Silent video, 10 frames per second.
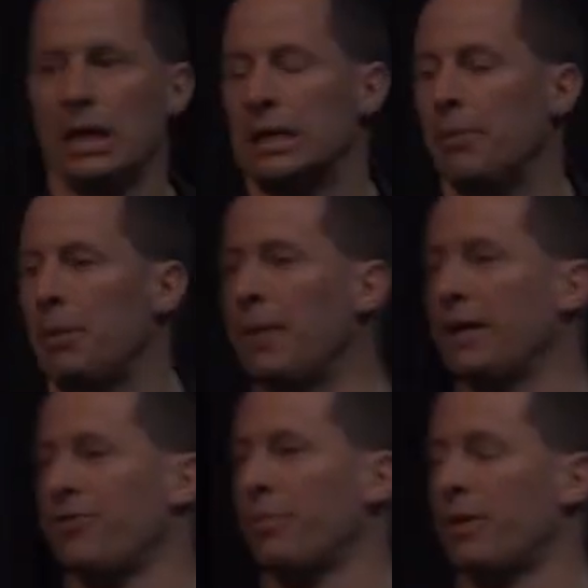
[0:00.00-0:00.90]
Let me
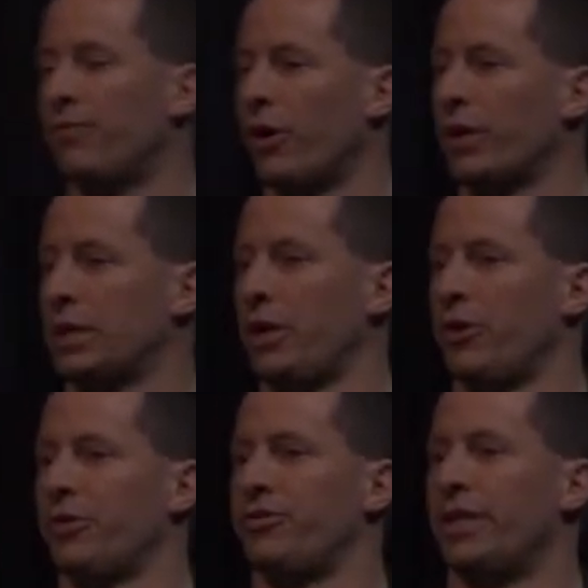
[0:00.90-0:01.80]
make something very clear
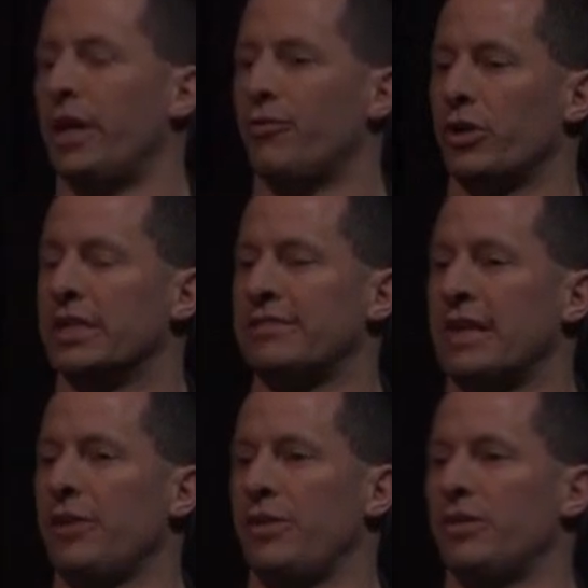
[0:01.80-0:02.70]
here today. If you're going to
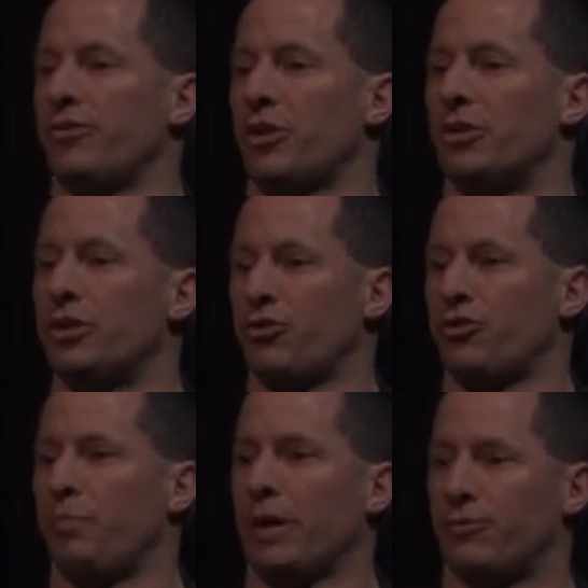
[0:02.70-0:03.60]
say things that are
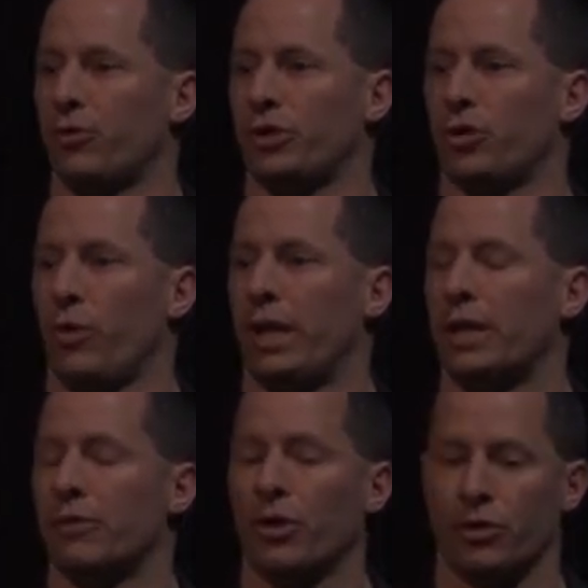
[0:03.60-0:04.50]
disrespectful or
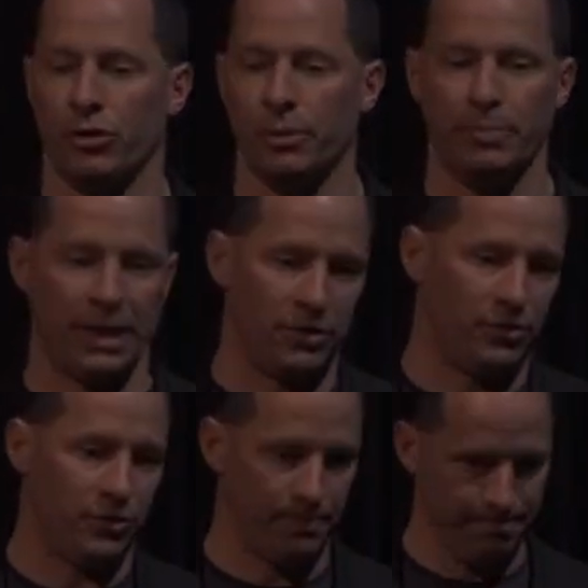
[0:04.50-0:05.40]
degrading of other human
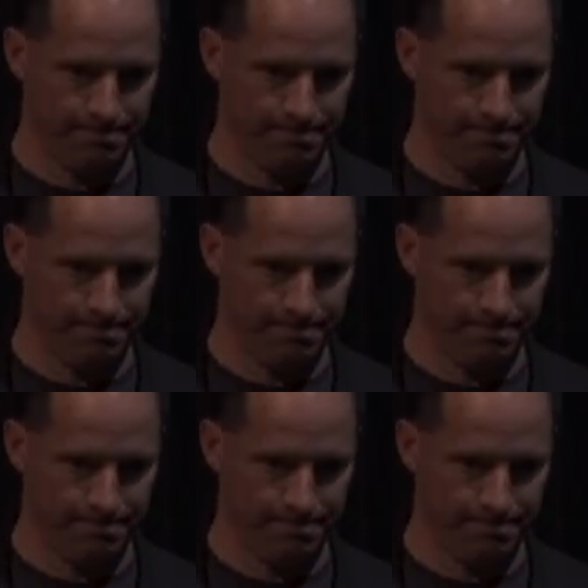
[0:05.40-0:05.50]
beings,